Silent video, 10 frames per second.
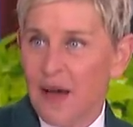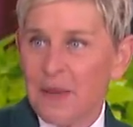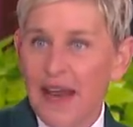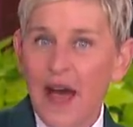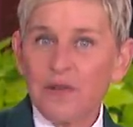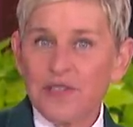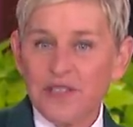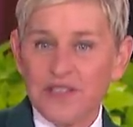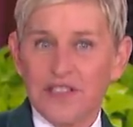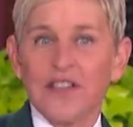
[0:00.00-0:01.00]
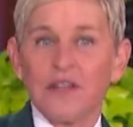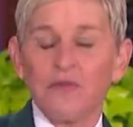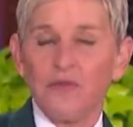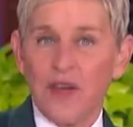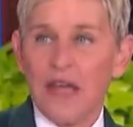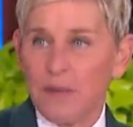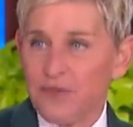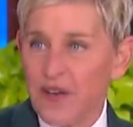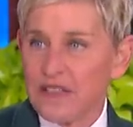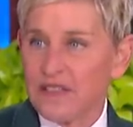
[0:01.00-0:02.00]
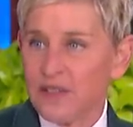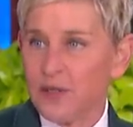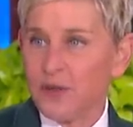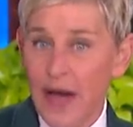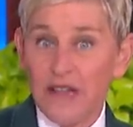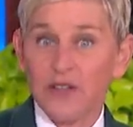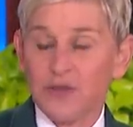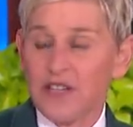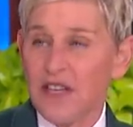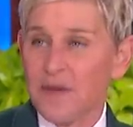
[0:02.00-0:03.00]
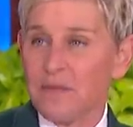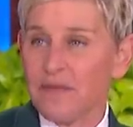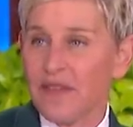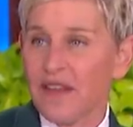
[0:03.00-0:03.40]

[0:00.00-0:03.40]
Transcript: I mean, how has this sudden fame affected you and your team?